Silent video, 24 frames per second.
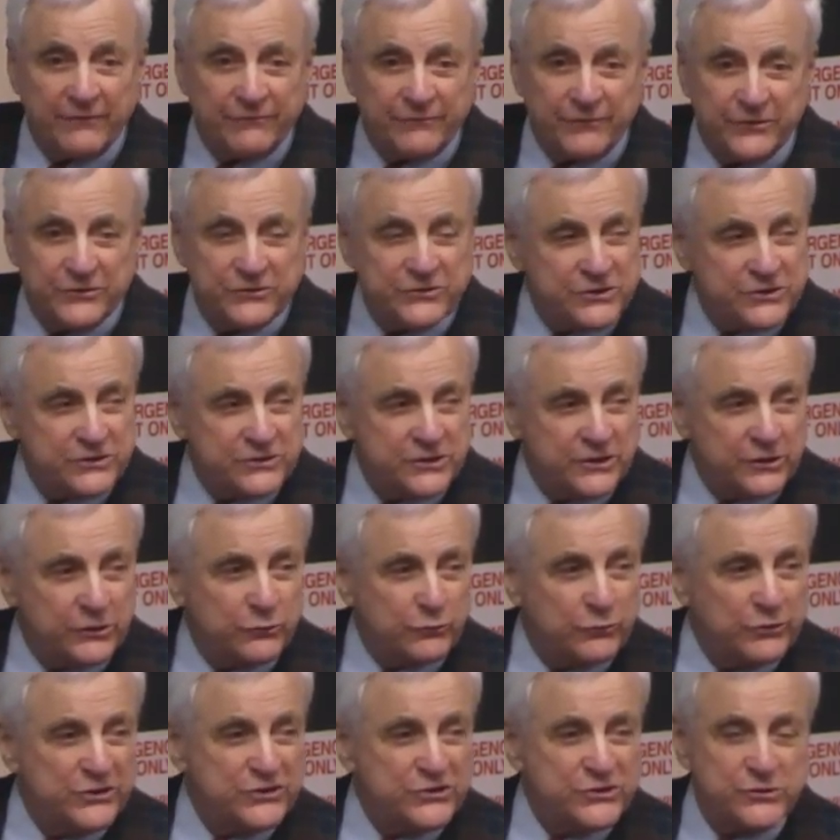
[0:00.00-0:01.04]
effort, just
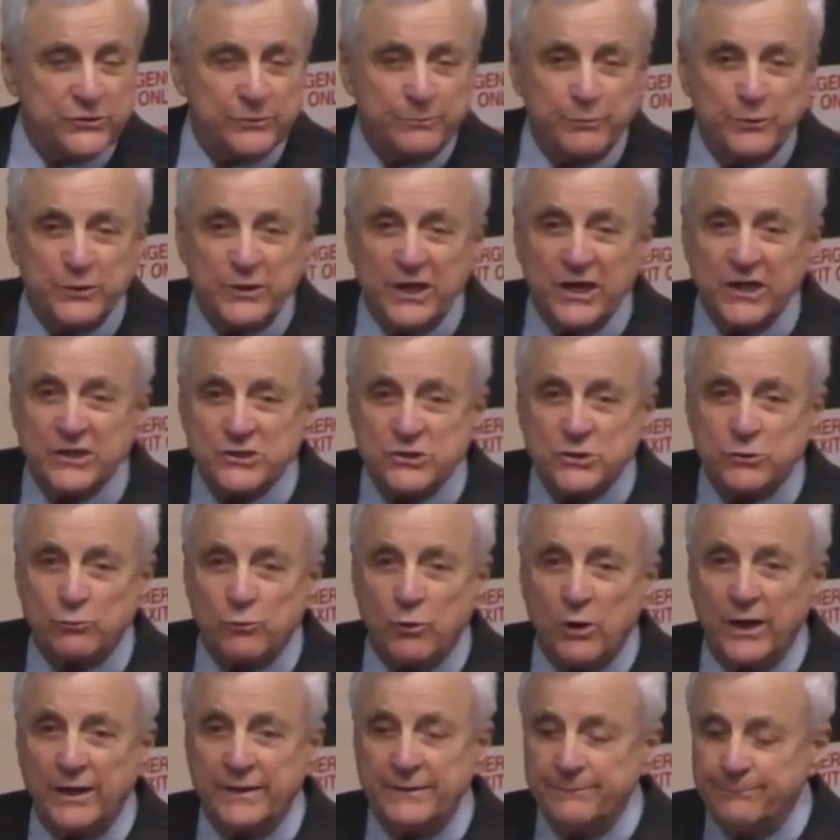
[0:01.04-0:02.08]
increase your production
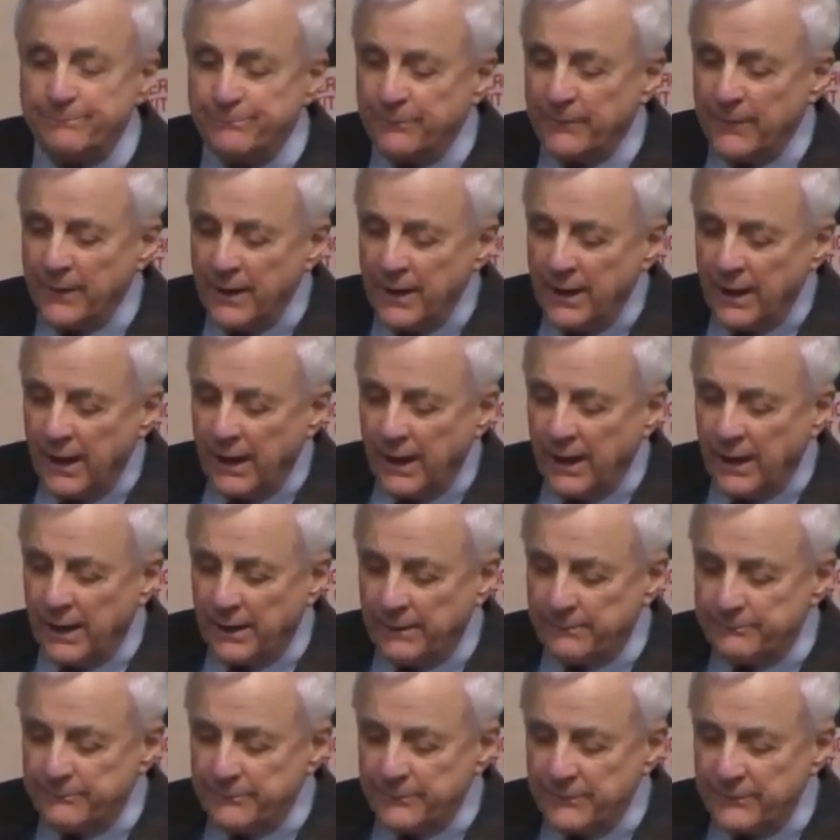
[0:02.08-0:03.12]
run, uh,
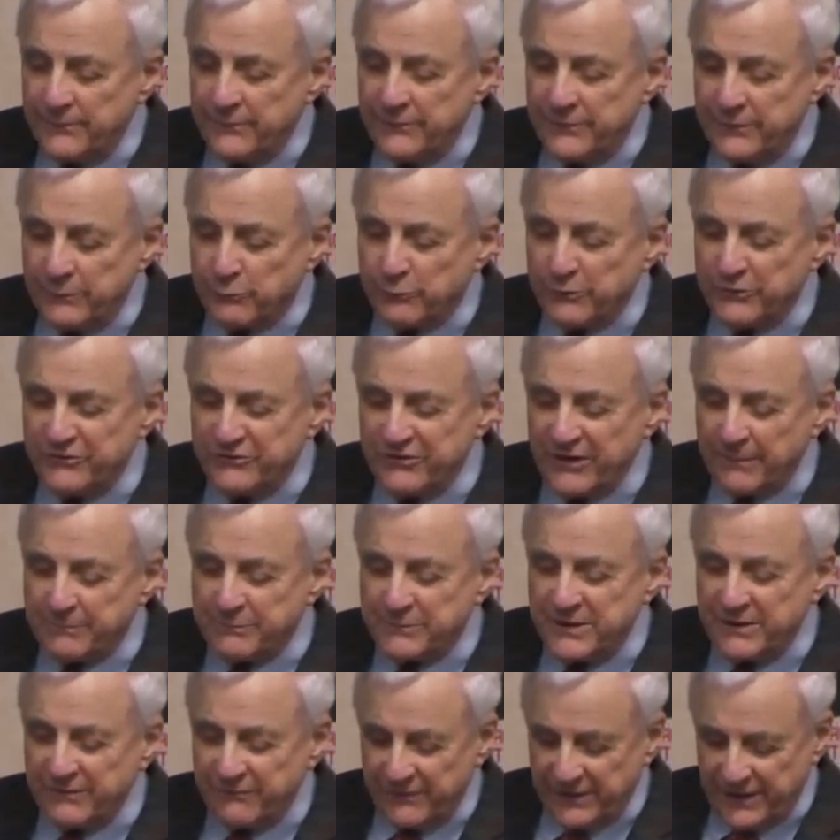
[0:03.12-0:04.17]
the
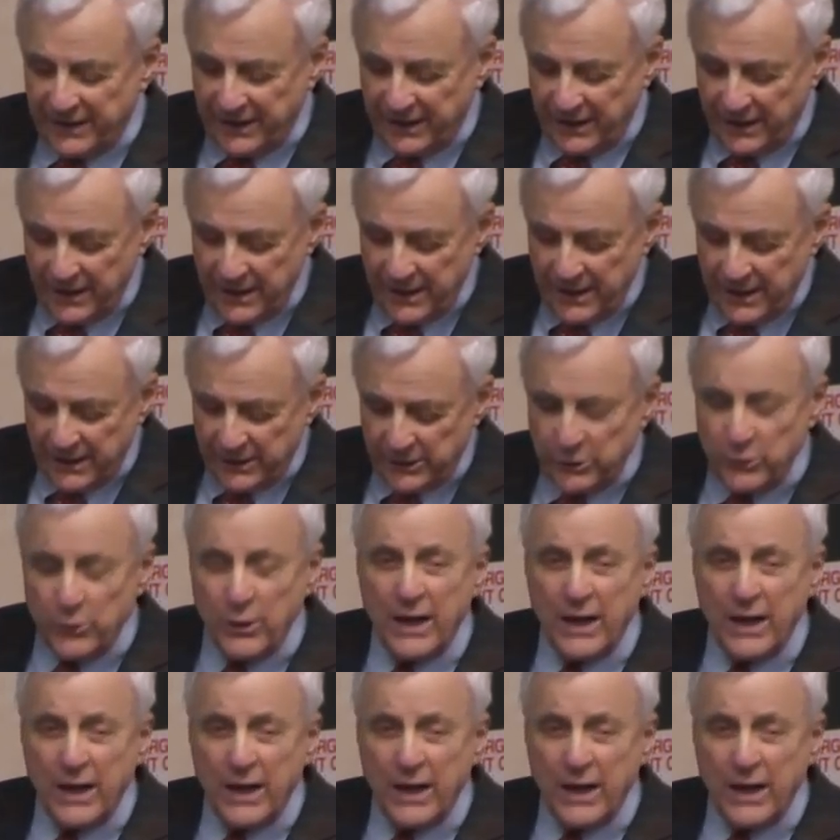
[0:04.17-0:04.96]
receptivity, you